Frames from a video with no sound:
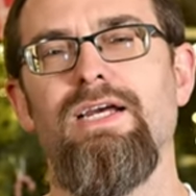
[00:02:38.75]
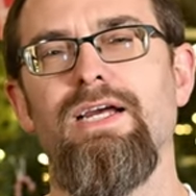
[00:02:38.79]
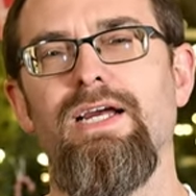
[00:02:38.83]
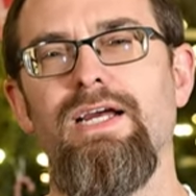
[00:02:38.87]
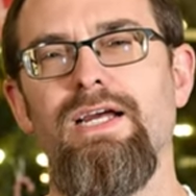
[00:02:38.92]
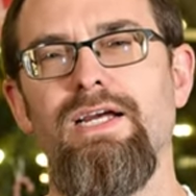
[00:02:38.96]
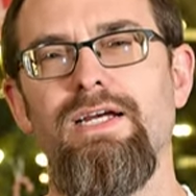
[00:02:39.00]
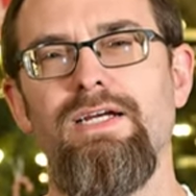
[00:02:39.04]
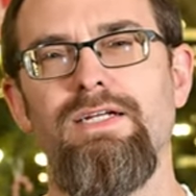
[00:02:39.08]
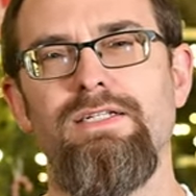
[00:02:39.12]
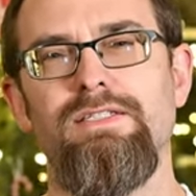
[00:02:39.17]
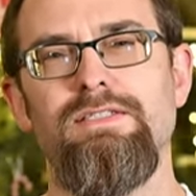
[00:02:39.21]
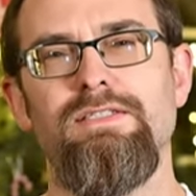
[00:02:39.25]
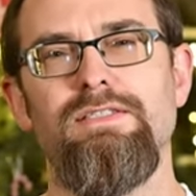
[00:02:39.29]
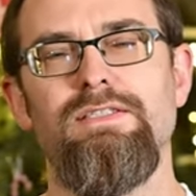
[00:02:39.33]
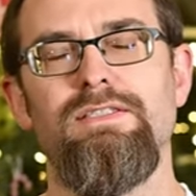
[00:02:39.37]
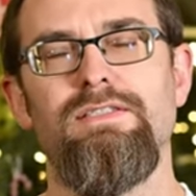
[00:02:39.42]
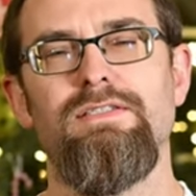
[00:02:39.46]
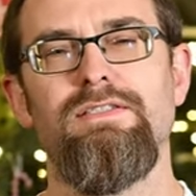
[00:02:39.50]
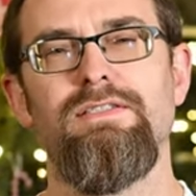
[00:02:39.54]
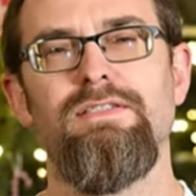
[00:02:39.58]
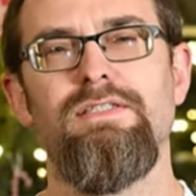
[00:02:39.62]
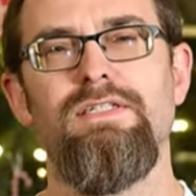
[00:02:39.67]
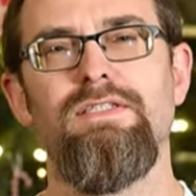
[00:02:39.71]
and
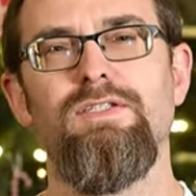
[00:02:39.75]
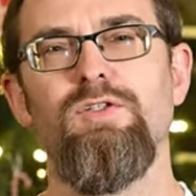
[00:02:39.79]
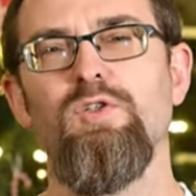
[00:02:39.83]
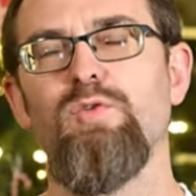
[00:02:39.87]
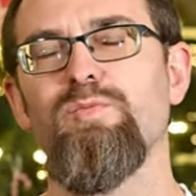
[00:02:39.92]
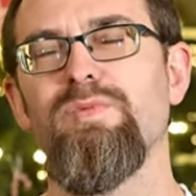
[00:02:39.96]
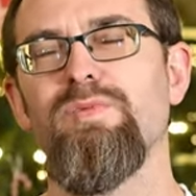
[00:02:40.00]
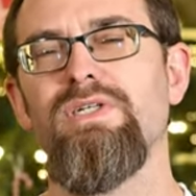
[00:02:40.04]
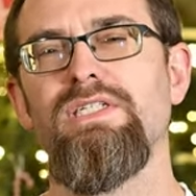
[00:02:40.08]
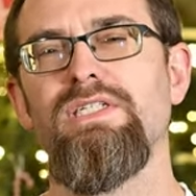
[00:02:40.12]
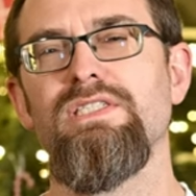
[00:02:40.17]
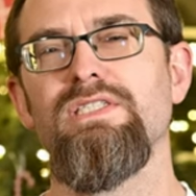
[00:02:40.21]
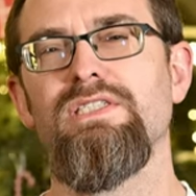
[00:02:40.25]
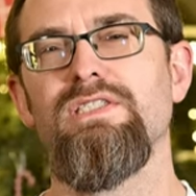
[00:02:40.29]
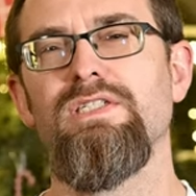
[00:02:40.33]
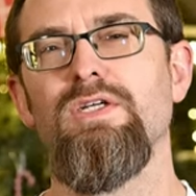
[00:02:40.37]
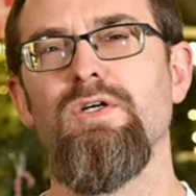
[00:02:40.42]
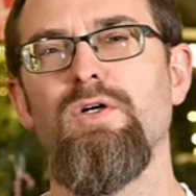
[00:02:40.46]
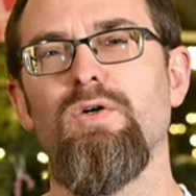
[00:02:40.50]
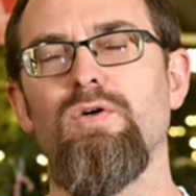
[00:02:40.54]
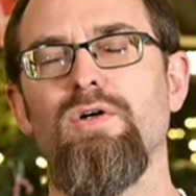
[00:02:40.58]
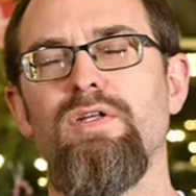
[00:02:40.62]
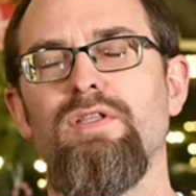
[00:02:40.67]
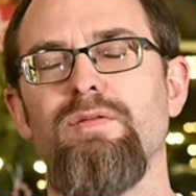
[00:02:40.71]
a little bit of
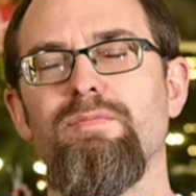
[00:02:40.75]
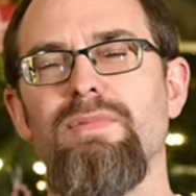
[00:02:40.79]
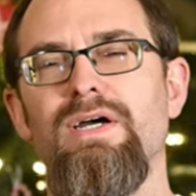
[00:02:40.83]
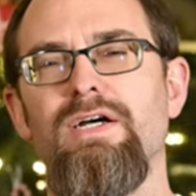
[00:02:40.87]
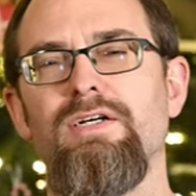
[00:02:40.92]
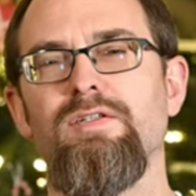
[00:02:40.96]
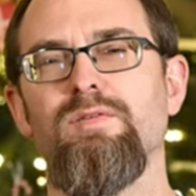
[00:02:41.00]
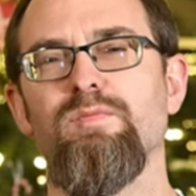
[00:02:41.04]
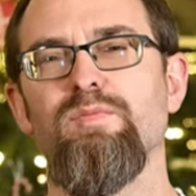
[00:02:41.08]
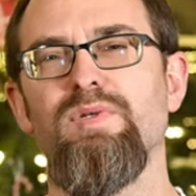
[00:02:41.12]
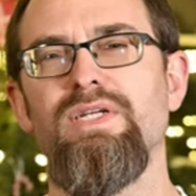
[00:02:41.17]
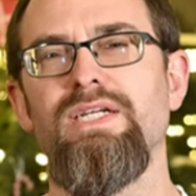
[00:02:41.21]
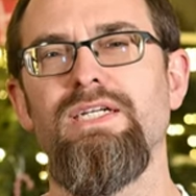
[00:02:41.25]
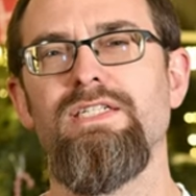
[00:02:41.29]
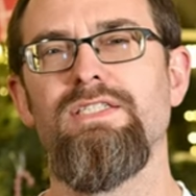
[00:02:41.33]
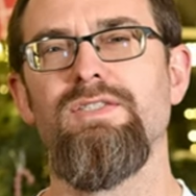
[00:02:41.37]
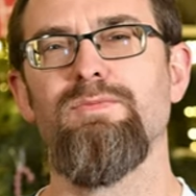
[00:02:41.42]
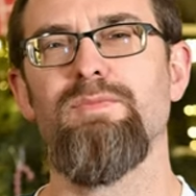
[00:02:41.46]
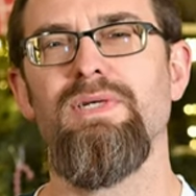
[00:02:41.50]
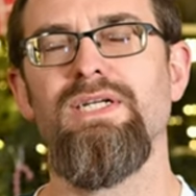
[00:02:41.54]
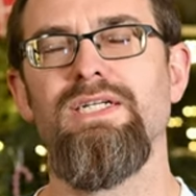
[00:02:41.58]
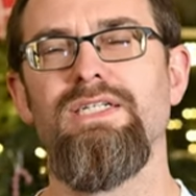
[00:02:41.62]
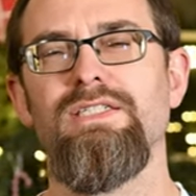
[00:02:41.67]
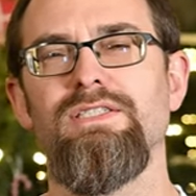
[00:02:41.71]
snow on the mountain peak to
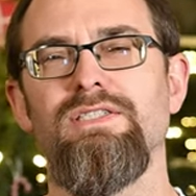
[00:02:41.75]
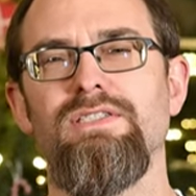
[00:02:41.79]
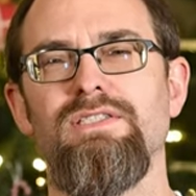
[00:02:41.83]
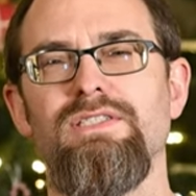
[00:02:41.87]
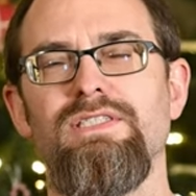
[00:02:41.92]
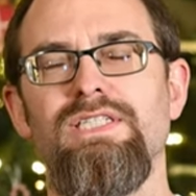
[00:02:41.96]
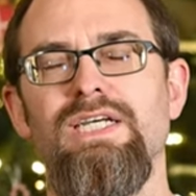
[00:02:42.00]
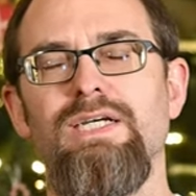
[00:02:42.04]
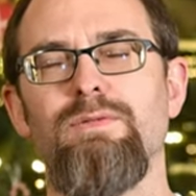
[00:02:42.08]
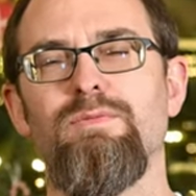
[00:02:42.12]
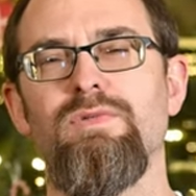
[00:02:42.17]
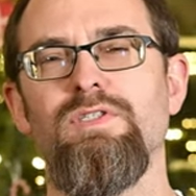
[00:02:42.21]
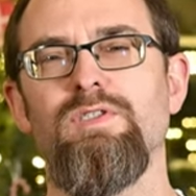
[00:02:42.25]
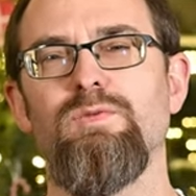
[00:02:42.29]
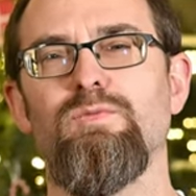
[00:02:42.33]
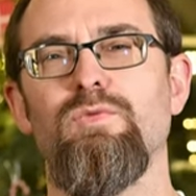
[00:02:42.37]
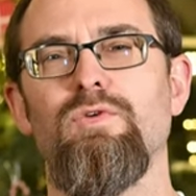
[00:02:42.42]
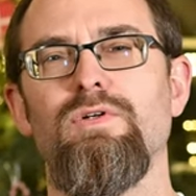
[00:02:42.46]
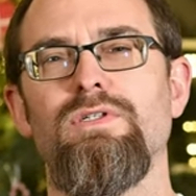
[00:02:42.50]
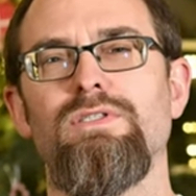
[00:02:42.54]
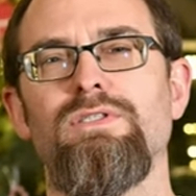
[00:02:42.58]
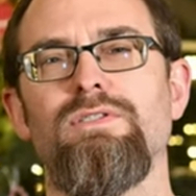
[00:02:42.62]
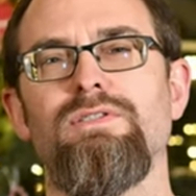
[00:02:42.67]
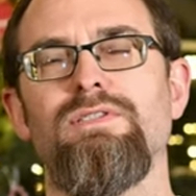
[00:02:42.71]
make it just that much
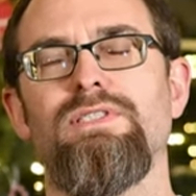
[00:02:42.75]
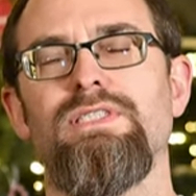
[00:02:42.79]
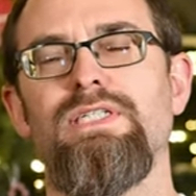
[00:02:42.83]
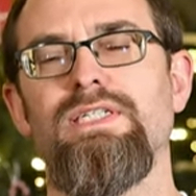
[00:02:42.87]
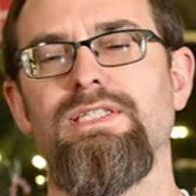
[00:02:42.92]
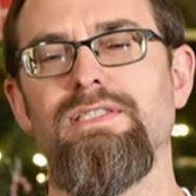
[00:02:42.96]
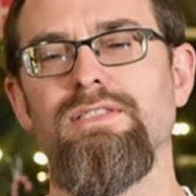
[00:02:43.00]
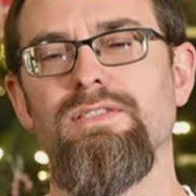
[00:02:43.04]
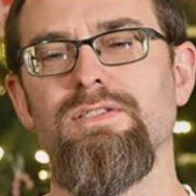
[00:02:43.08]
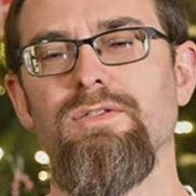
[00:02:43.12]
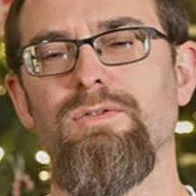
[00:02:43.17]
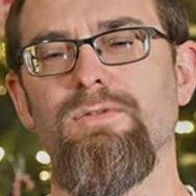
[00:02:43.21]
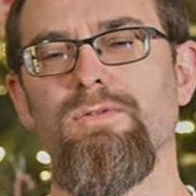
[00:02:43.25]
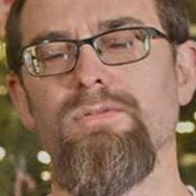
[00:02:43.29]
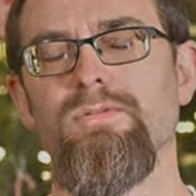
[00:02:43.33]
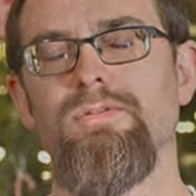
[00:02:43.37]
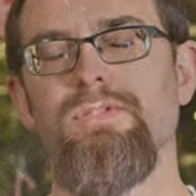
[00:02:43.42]
more interesting. So